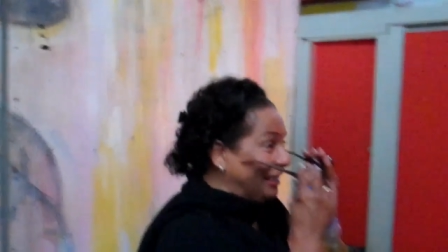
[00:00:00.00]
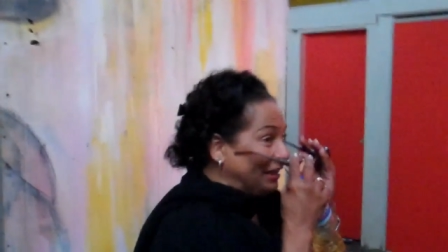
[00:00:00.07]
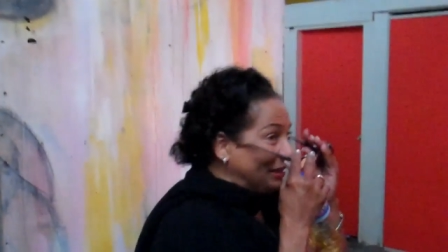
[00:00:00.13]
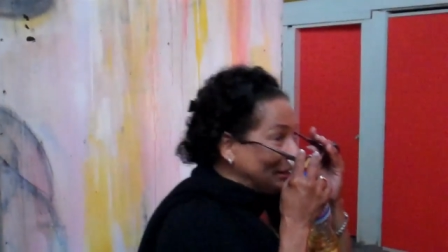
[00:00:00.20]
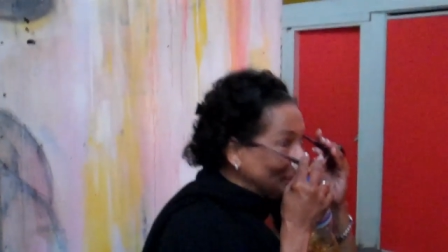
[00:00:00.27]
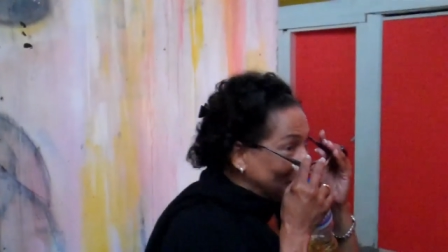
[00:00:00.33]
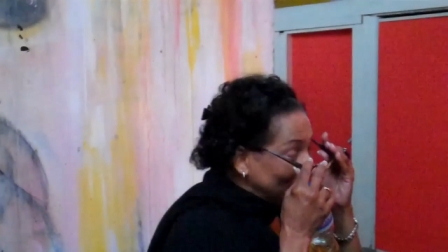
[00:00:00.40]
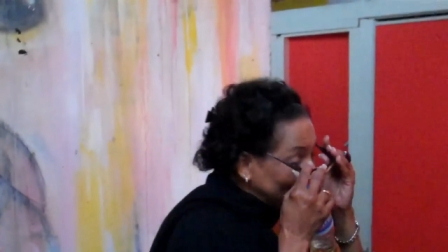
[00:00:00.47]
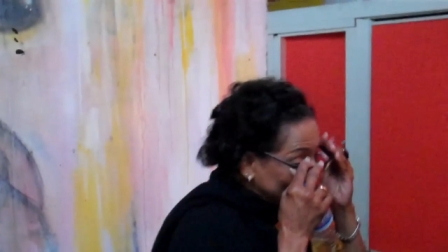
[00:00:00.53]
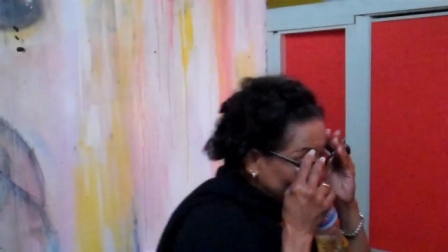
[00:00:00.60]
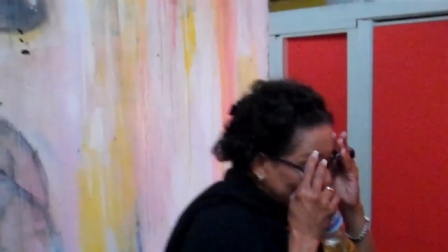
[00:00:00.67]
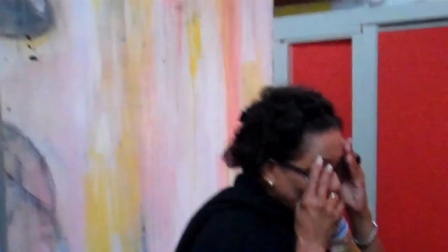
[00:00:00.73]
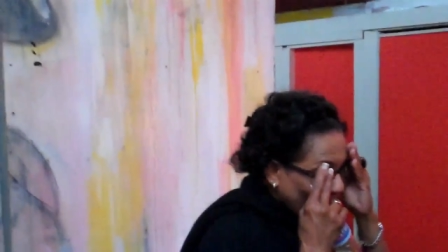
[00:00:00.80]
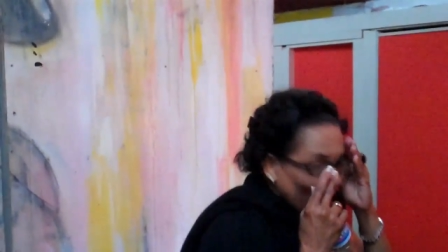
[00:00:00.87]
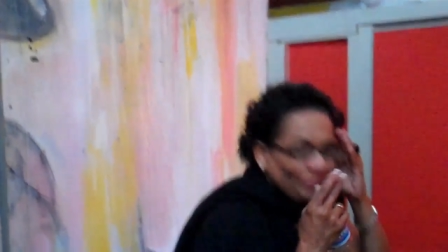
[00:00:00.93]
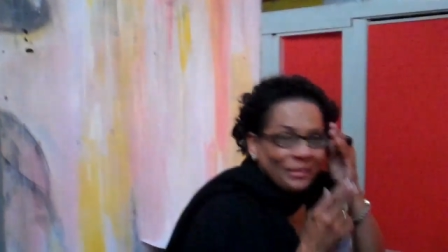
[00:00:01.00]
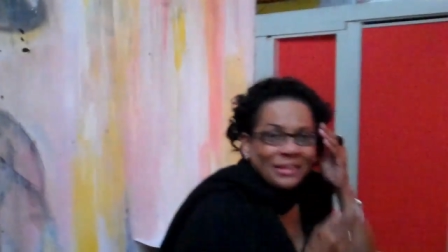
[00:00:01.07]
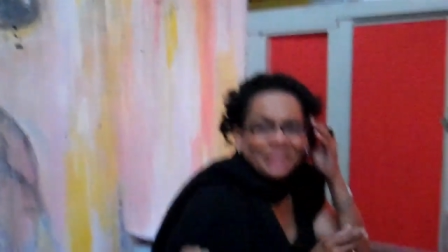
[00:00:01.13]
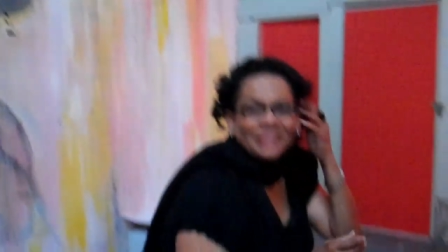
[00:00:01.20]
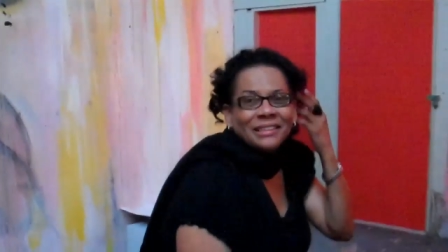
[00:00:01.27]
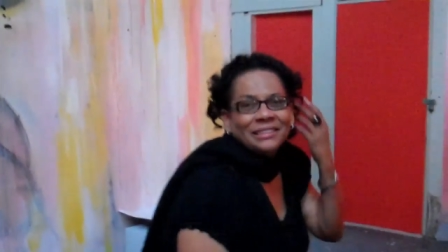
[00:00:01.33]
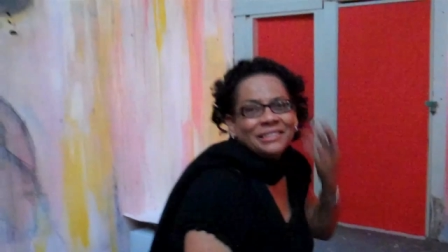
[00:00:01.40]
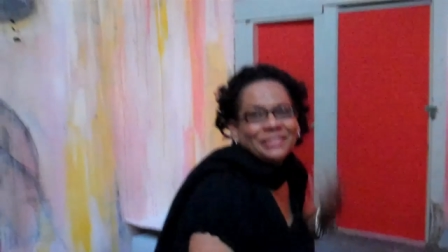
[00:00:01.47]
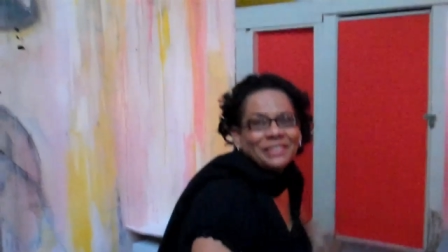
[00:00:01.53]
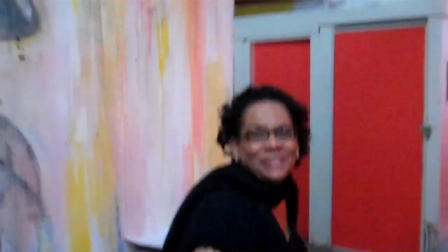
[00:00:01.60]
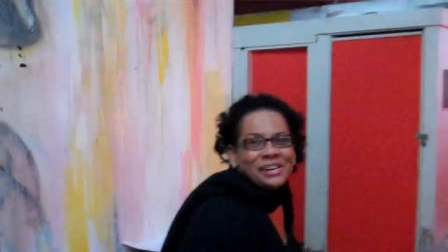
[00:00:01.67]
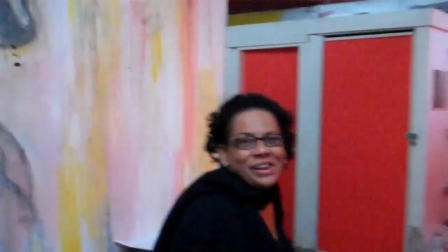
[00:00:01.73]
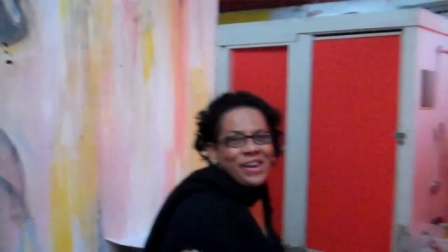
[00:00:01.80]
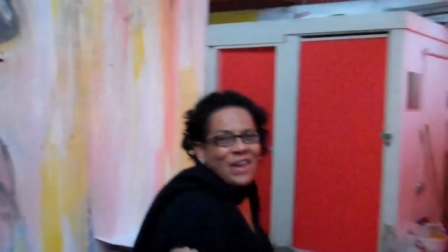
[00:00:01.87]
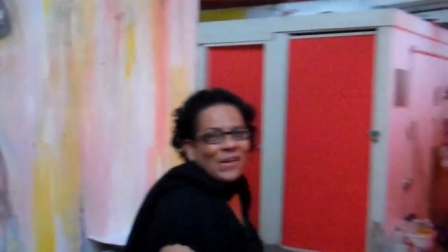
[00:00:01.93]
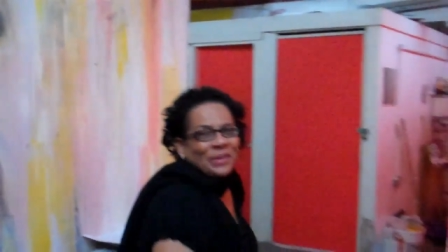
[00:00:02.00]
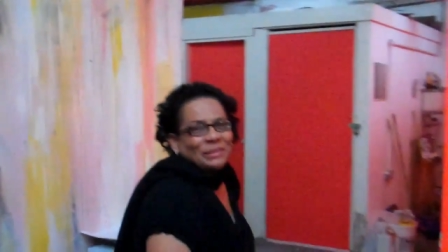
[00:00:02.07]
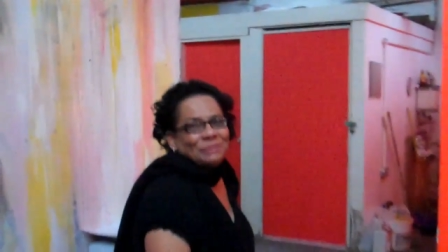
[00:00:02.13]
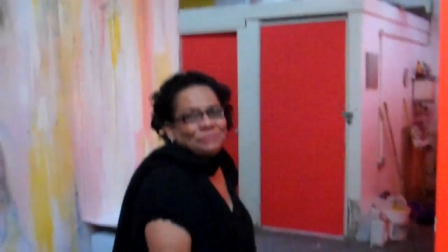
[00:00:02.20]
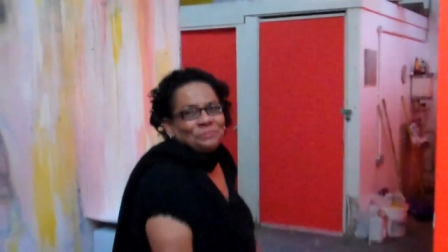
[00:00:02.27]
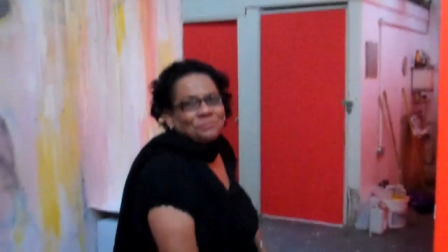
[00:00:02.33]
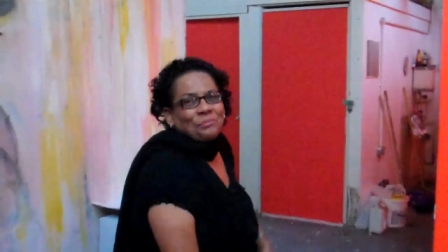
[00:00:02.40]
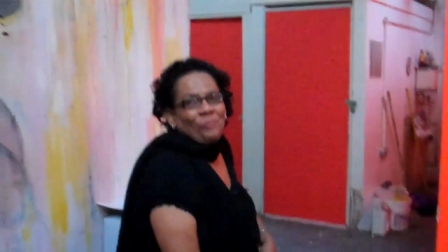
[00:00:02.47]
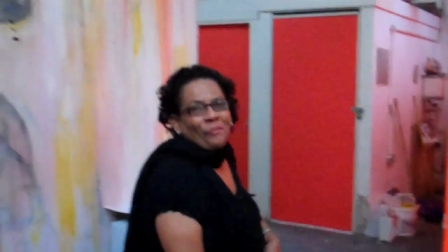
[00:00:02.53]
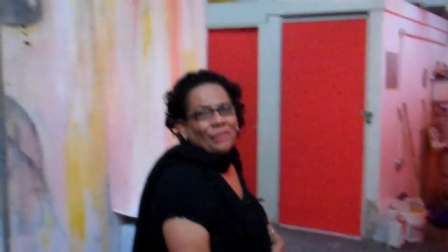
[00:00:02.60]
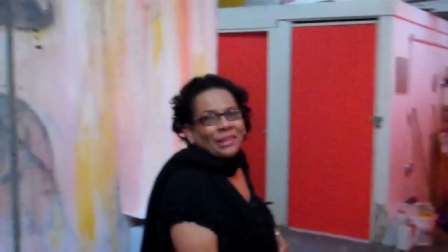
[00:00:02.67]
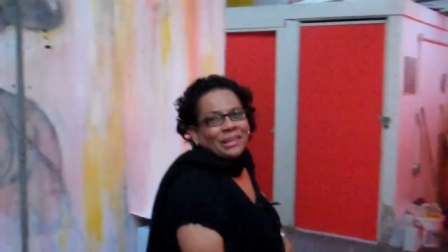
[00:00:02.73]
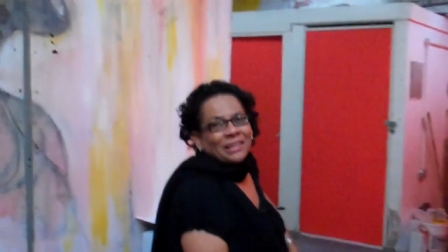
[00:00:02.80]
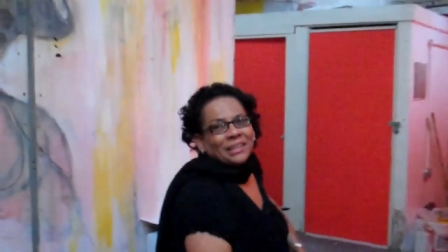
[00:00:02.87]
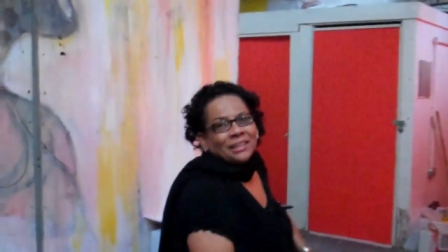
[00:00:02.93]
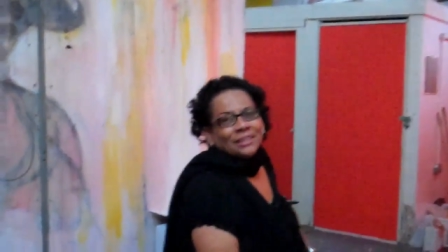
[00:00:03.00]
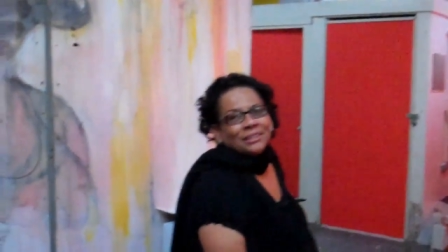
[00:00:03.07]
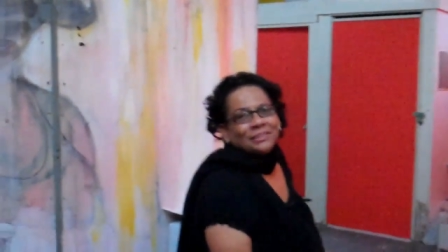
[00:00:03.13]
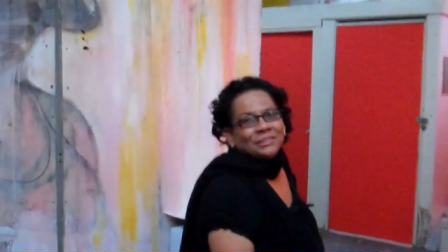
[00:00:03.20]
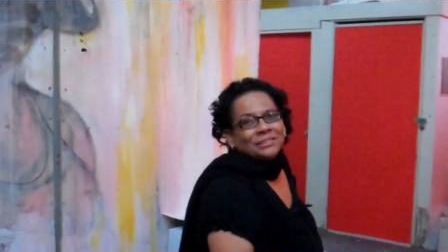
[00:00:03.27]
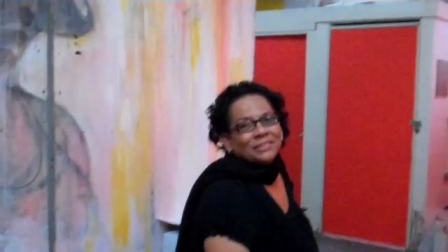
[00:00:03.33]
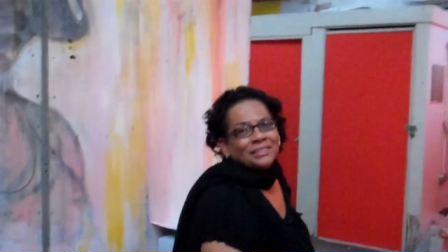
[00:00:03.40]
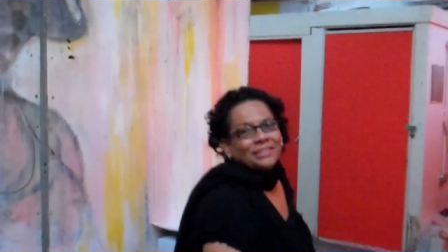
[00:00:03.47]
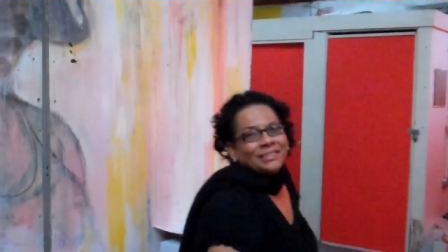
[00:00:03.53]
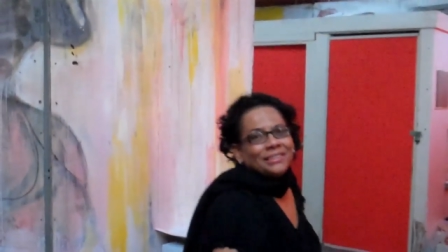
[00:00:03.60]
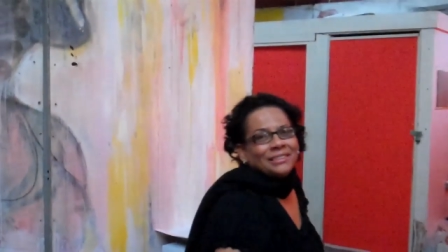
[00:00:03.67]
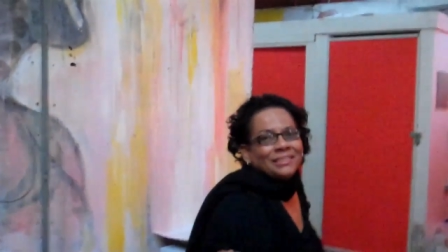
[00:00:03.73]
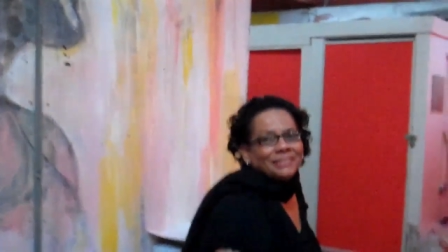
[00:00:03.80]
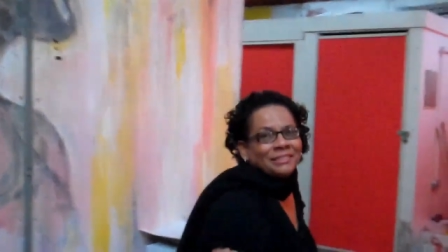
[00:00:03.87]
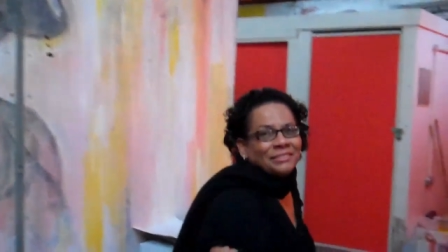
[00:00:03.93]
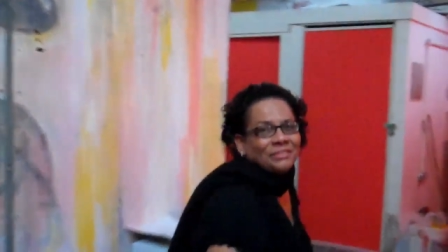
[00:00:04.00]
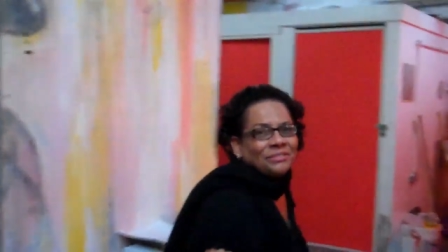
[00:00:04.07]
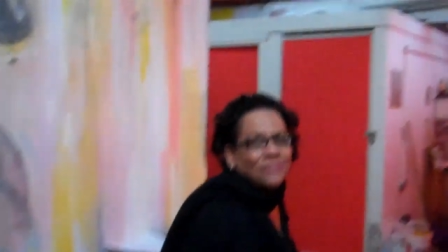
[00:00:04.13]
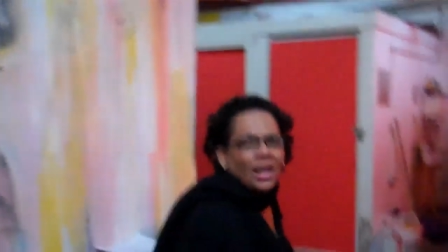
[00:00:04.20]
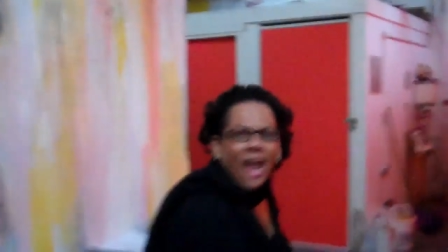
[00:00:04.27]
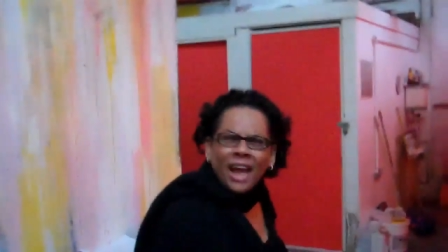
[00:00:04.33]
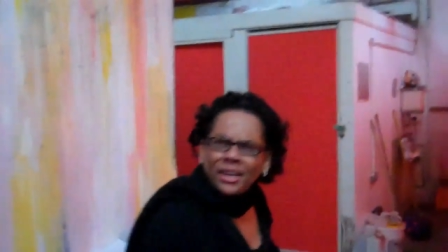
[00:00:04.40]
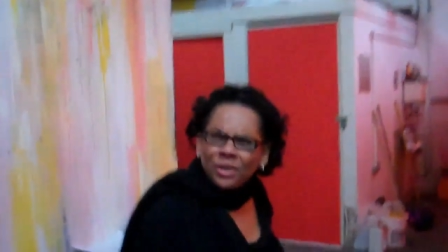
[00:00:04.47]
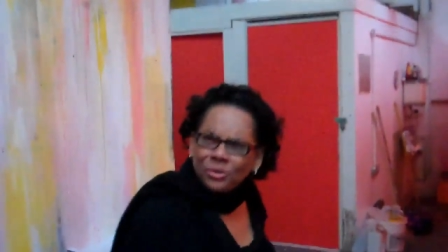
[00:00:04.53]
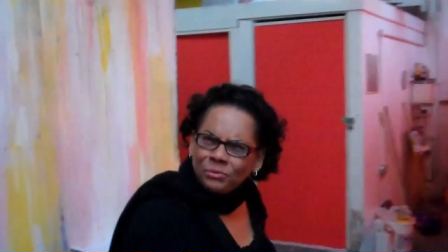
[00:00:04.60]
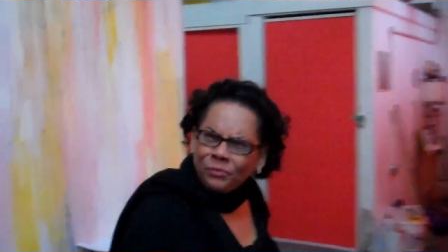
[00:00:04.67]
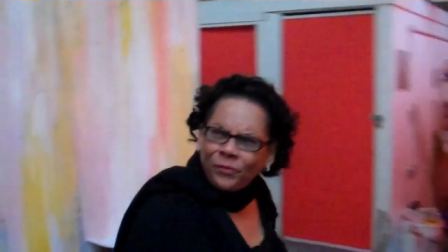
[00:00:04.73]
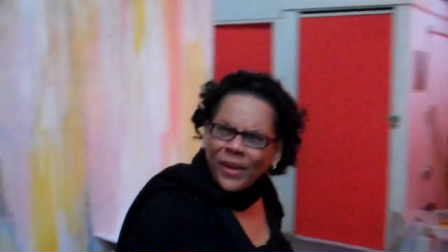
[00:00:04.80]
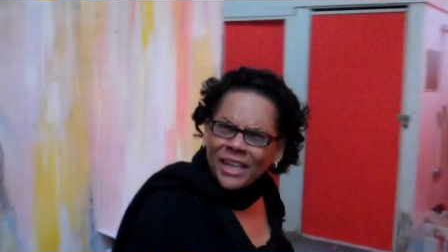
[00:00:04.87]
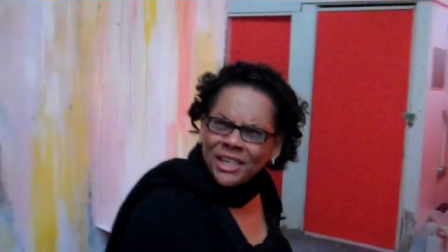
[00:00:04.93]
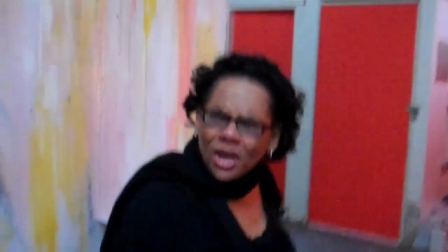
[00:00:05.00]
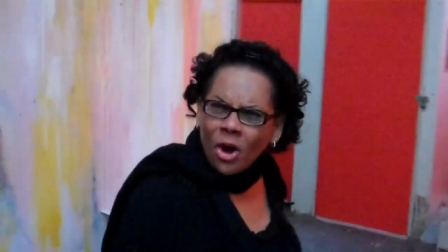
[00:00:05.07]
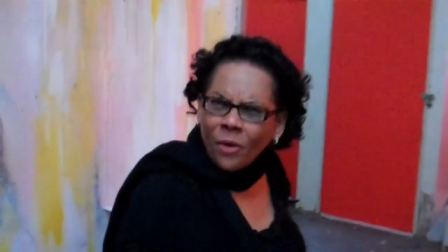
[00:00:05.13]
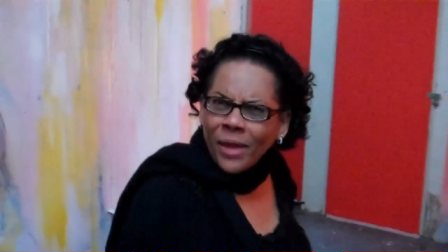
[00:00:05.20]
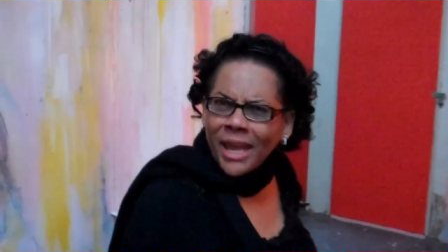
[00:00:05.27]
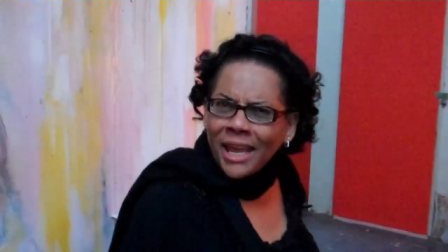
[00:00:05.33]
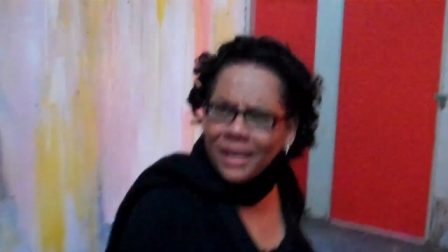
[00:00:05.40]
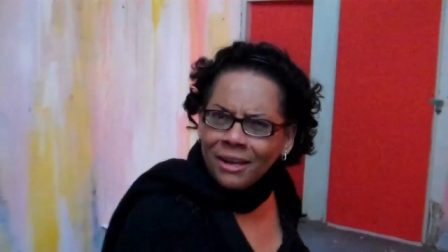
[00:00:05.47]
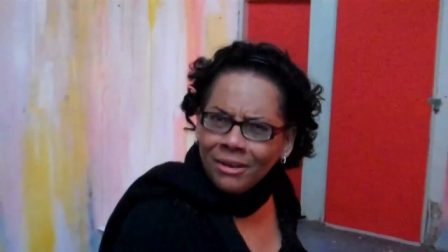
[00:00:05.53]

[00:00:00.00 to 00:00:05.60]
well, you still sound great. I can't wait to do a gig with you. Yeah, because I'm looking at Susan.